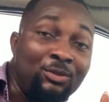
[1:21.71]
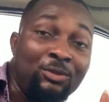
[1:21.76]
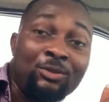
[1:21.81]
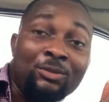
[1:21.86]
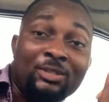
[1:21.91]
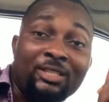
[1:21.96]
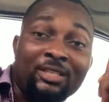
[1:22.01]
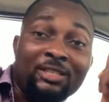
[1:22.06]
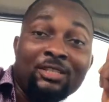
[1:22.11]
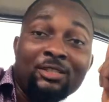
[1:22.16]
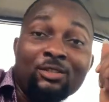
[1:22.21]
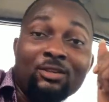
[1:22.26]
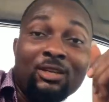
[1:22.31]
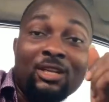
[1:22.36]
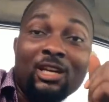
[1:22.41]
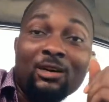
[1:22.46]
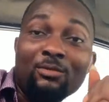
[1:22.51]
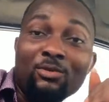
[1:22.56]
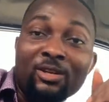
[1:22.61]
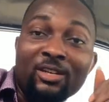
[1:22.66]
sit in your
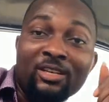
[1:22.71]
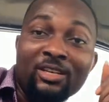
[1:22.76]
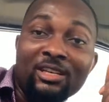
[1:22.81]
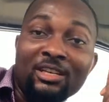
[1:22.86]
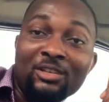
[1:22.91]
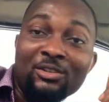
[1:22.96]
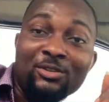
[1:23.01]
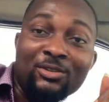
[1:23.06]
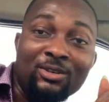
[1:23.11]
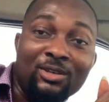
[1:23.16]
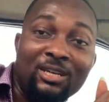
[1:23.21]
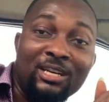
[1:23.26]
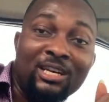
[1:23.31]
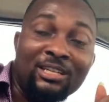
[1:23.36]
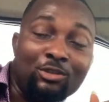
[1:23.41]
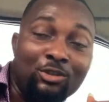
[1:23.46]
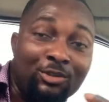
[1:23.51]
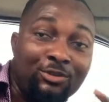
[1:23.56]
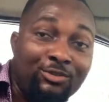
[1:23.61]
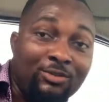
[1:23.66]
Lamborghini and ensure that
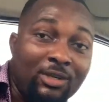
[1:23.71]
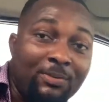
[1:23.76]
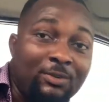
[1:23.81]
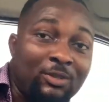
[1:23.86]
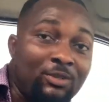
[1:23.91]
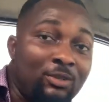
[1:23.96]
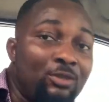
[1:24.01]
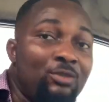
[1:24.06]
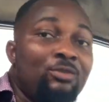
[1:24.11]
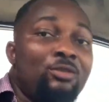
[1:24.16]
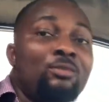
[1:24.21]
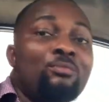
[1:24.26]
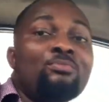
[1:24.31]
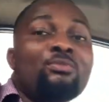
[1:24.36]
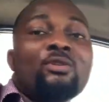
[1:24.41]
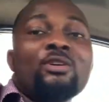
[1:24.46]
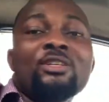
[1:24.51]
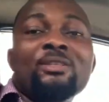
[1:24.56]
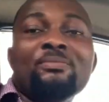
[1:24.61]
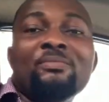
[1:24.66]
your drip is also on
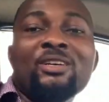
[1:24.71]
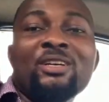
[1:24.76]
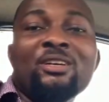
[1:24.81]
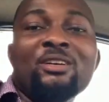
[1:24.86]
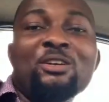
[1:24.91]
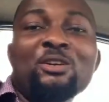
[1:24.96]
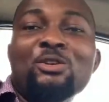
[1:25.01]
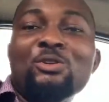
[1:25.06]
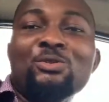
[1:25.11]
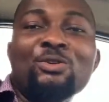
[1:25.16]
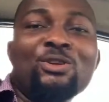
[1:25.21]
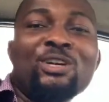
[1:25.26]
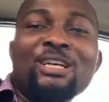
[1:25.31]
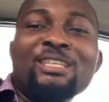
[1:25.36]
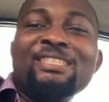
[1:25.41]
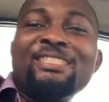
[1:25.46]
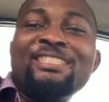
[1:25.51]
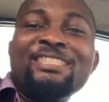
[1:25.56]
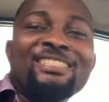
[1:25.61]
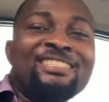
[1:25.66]
point, man. You can't
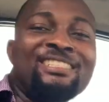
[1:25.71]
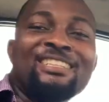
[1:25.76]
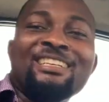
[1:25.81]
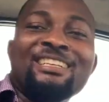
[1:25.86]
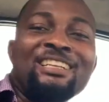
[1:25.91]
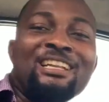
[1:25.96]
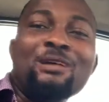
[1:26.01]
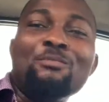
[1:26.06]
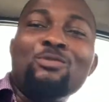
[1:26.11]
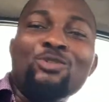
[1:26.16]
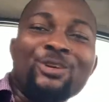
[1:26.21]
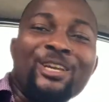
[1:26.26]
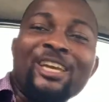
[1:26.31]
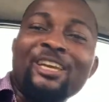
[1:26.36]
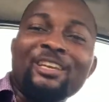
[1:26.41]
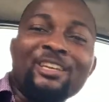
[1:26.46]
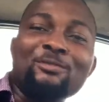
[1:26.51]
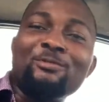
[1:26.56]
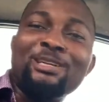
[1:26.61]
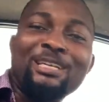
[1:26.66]
sit in a
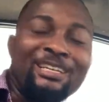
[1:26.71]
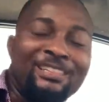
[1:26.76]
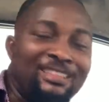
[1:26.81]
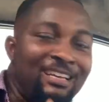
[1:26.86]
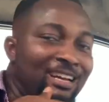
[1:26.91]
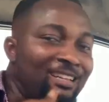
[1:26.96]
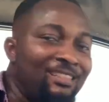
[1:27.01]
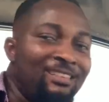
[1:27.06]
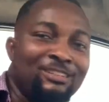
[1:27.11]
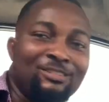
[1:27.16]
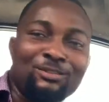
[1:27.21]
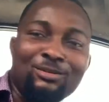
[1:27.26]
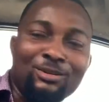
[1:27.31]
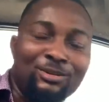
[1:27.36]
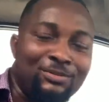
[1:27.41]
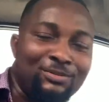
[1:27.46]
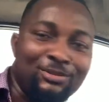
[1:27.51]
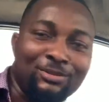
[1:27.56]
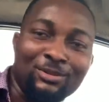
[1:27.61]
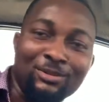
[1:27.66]
Lamborghini with a tattered
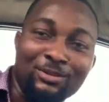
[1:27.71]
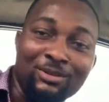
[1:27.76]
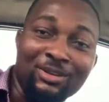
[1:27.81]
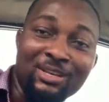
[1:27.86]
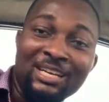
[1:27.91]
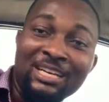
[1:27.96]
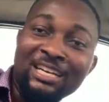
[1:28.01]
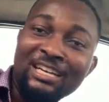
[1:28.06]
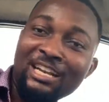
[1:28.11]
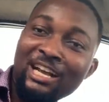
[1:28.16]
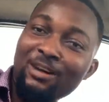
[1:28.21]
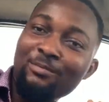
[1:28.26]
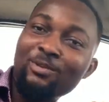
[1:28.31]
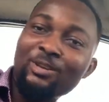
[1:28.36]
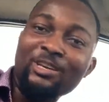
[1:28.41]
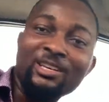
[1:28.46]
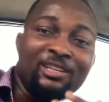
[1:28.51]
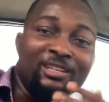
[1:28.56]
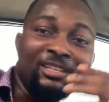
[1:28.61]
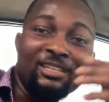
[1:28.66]
cloth, you know.
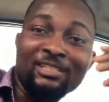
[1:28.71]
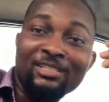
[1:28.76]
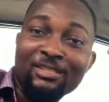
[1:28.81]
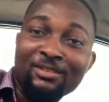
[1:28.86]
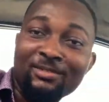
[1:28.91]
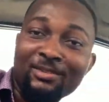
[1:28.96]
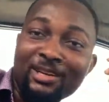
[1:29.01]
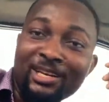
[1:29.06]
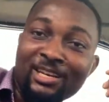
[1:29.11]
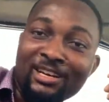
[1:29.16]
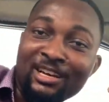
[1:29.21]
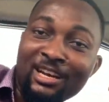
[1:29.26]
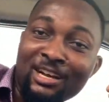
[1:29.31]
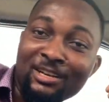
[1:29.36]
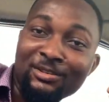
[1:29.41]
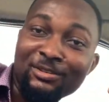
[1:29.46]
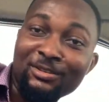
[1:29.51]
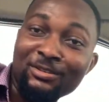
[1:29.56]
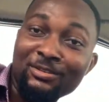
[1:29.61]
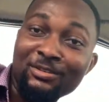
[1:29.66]
Lamborghini is a great car,
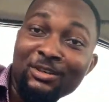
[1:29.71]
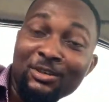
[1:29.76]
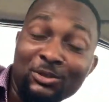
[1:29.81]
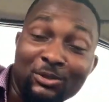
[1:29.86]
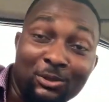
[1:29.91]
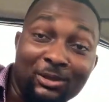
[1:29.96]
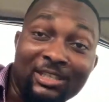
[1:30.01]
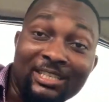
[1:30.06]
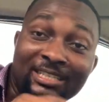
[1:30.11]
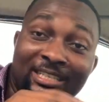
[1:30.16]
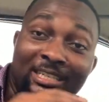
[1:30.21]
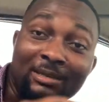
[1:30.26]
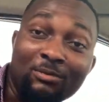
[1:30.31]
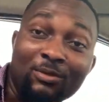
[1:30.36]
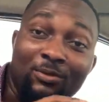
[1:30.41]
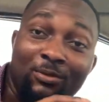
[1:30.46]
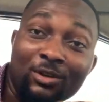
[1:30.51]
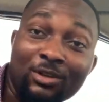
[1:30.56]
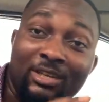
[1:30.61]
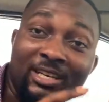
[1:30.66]
you know. So he's saying,
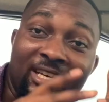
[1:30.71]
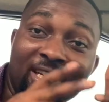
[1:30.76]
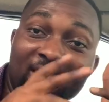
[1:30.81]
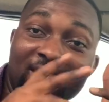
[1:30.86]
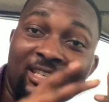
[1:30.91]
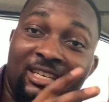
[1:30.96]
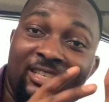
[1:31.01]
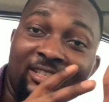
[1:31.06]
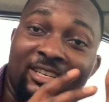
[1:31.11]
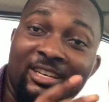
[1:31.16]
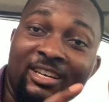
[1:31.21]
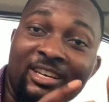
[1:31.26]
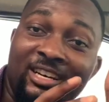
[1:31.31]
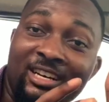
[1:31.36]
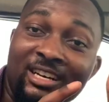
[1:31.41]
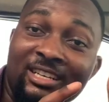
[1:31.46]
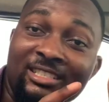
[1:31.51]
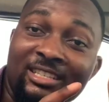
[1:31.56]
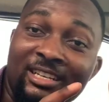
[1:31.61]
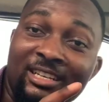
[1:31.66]
before you get such
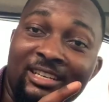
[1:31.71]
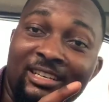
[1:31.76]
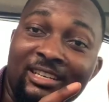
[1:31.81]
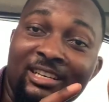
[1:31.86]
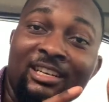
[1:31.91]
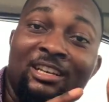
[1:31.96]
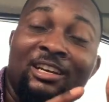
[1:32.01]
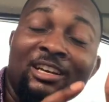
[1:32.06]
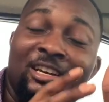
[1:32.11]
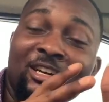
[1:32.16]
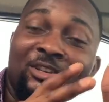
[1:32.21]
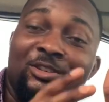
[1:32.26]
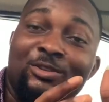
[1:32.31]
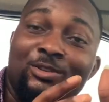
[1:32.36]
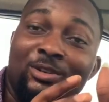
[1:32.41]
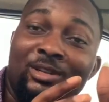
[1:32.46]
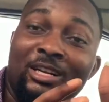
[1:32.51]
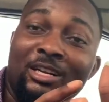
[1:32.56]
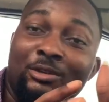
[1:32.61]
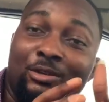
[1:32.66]
car, Charlie,
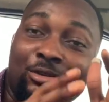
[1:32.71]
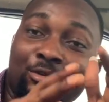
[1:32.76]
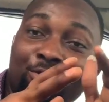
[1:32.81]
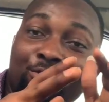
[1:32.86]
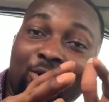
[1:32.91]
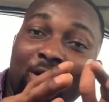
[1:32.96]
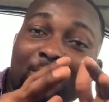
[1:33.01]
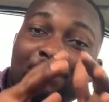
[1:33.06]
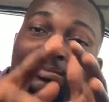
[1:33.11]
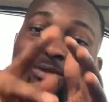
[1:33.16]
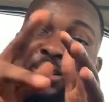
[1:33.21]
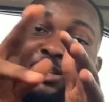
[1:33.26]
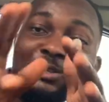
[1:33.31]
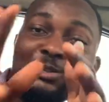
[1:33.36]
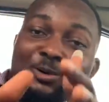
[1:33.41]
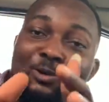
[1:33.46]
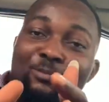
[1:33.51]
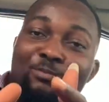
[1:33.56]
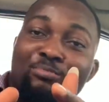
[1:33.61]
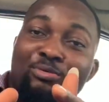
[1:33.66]
ensure that your drip is
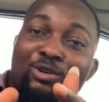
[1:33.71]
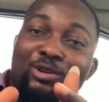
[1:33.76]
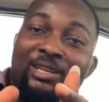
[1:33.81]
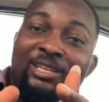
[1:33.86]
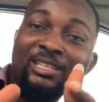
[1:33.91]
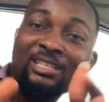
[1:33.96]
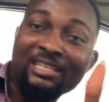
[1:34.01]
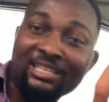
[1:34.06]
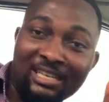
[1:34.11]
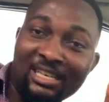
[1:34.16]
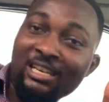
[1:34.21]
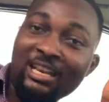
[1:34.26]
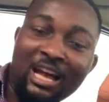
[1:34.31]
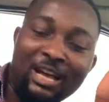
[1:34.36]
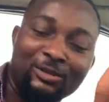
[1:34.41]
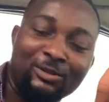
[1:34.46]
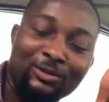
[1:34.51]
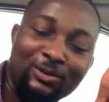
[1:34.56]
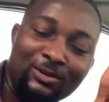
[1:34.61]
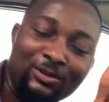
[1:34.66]
on point.
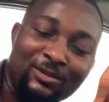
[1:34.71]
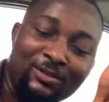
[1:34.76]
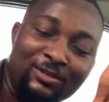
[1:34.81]
That's all.